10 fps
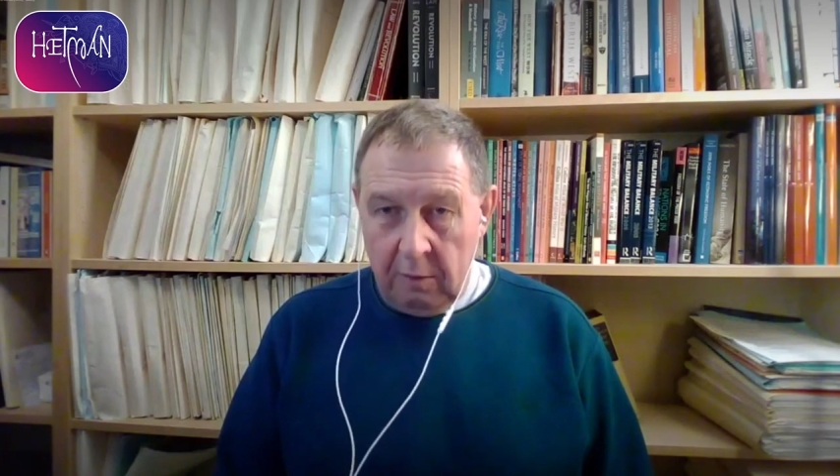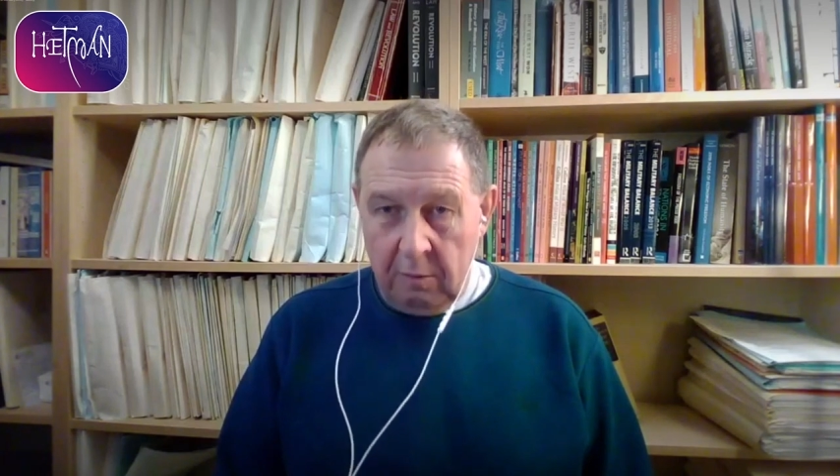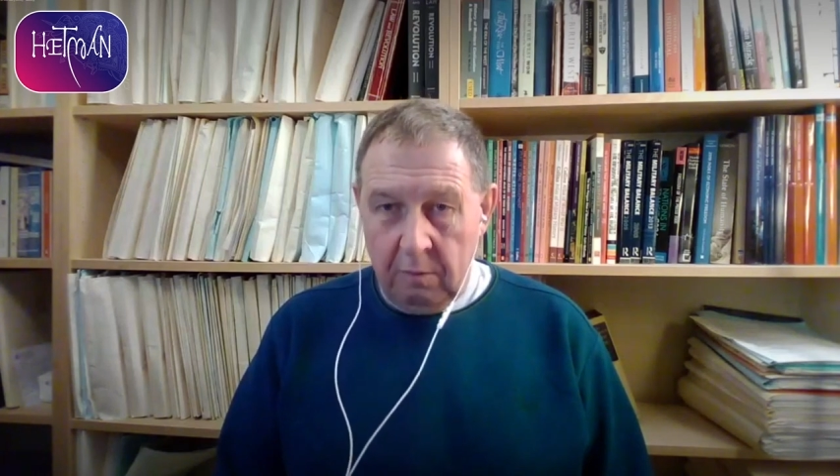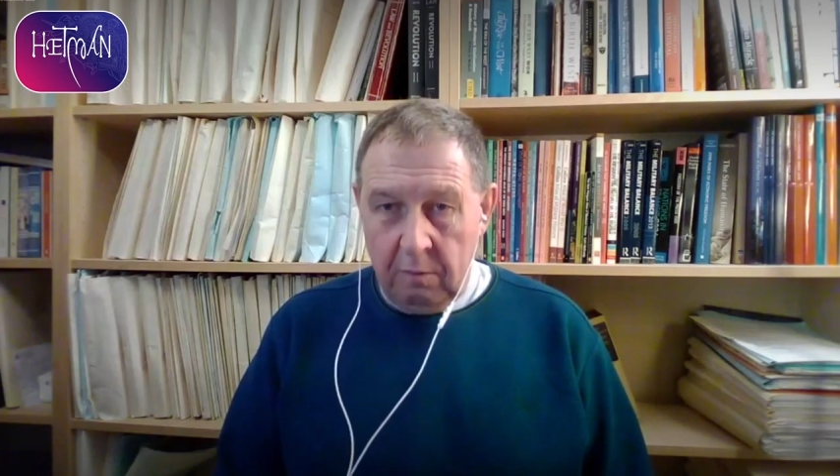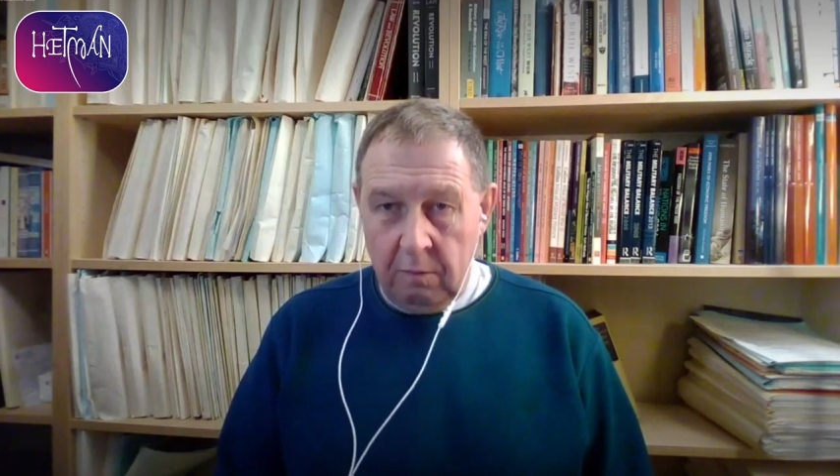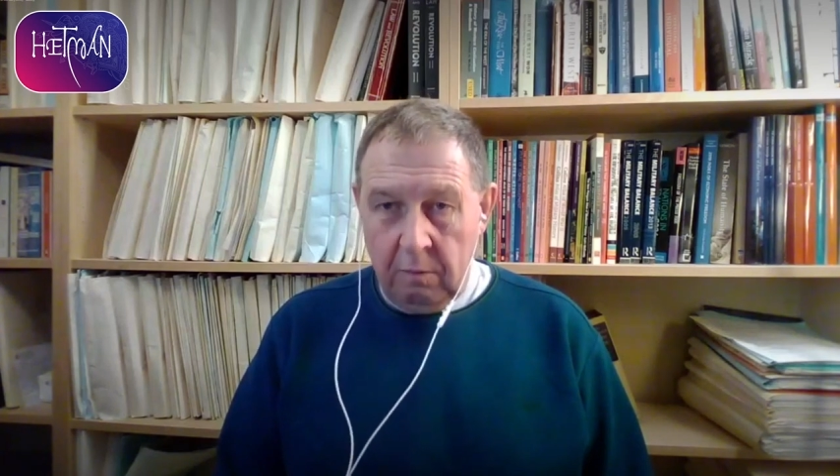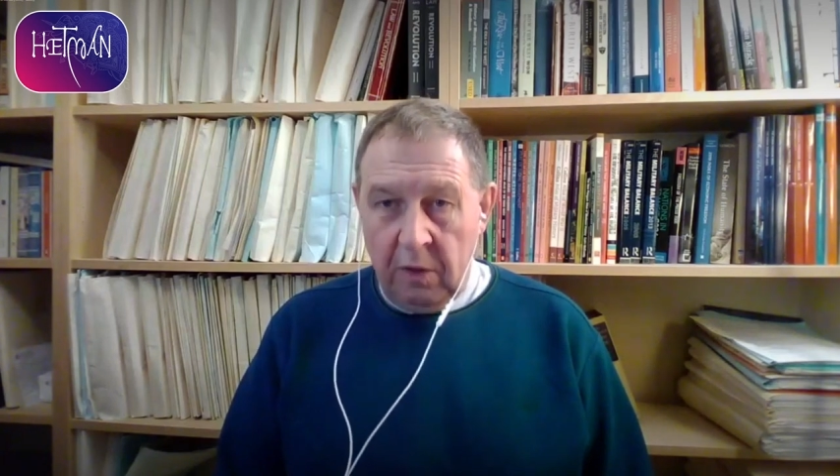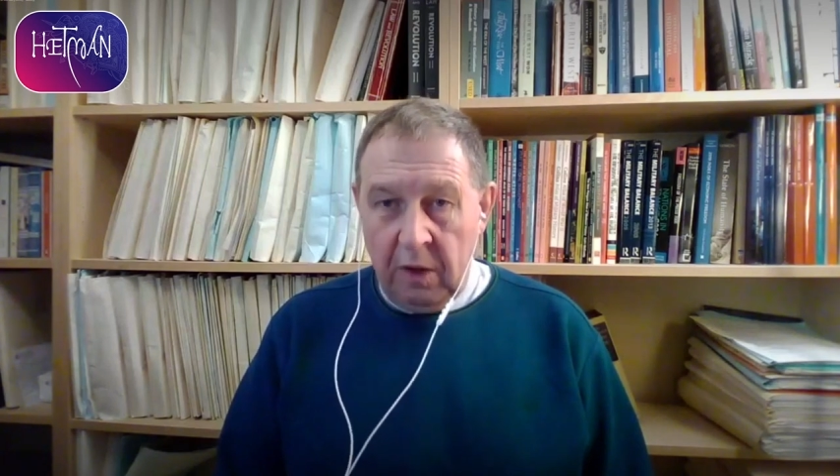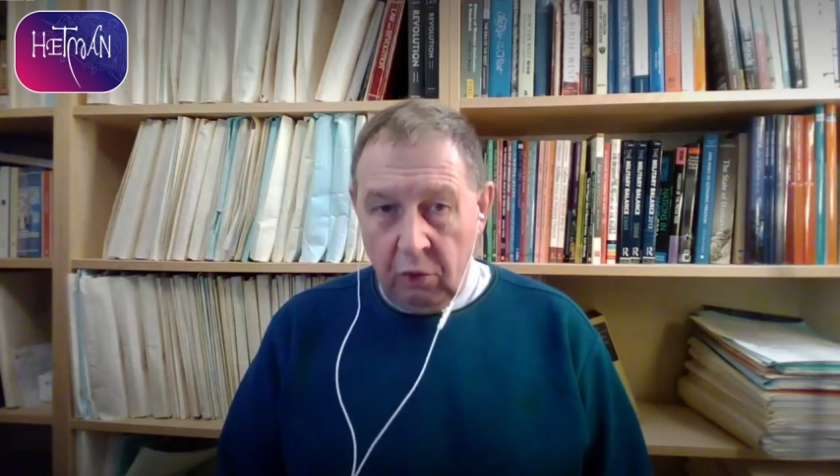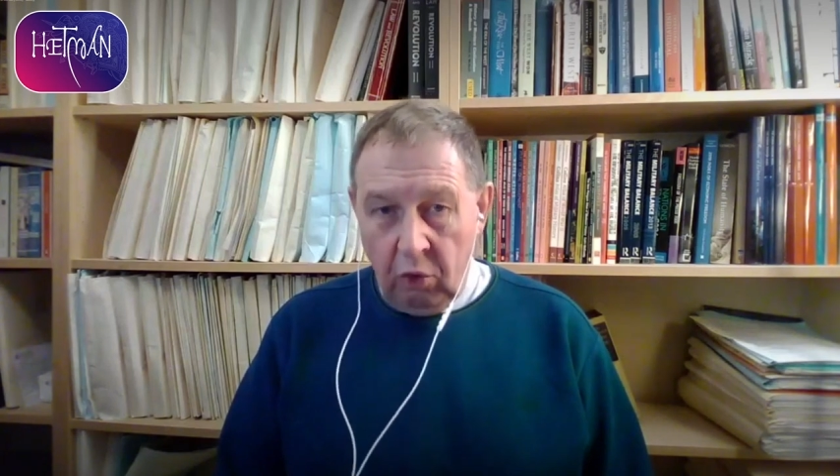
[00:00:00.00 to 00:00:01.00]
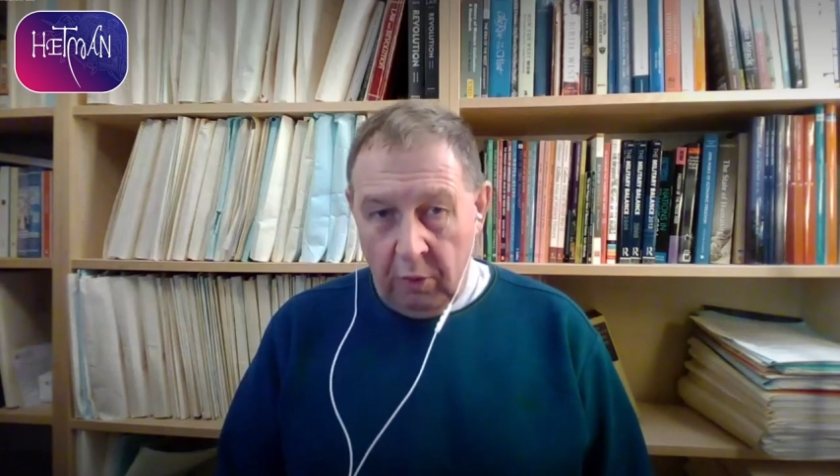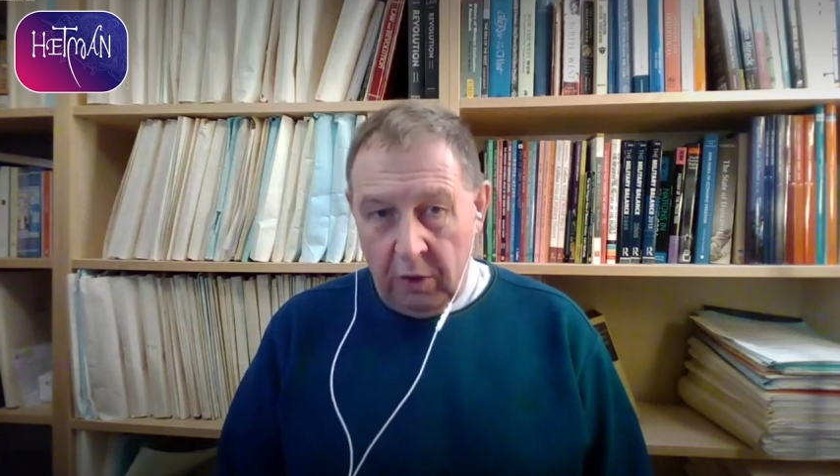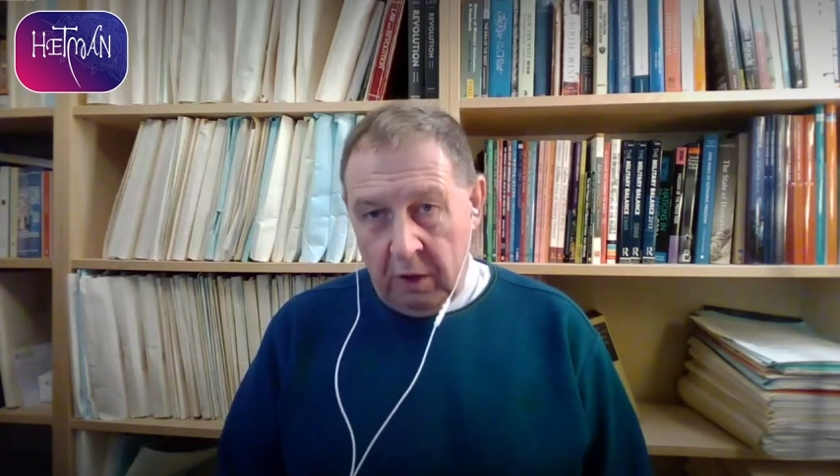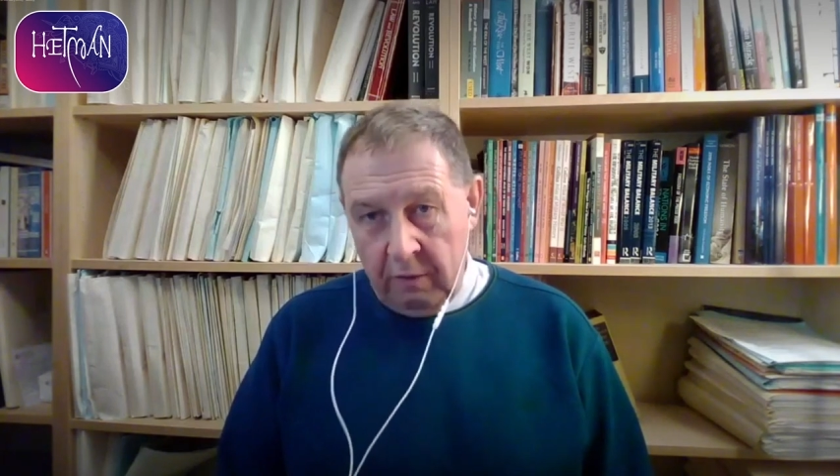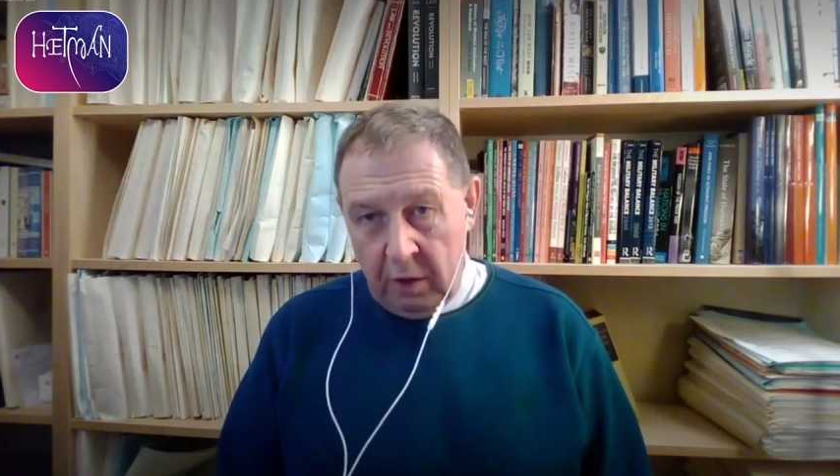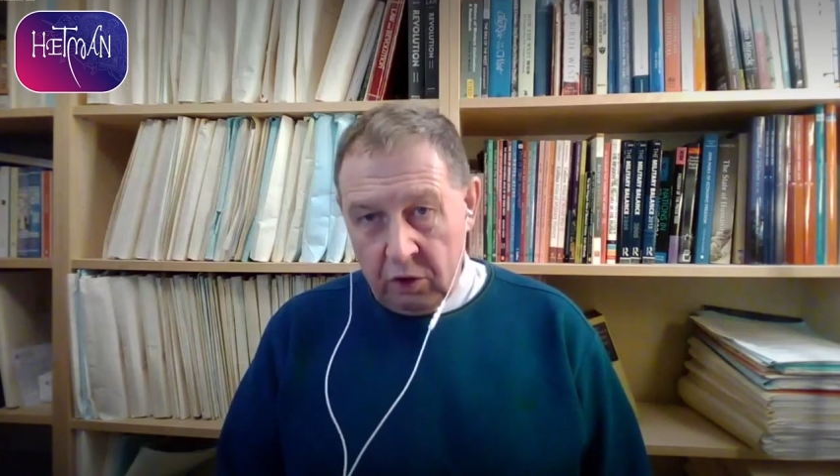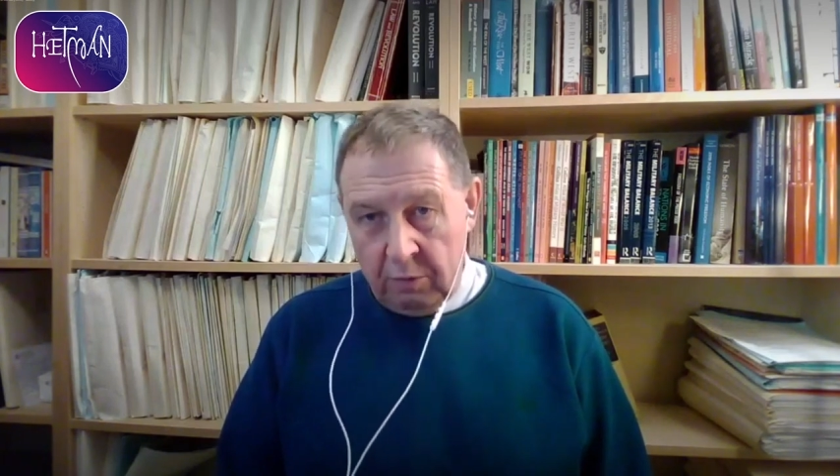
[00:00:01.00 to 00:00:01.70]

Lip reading: Second part of this question,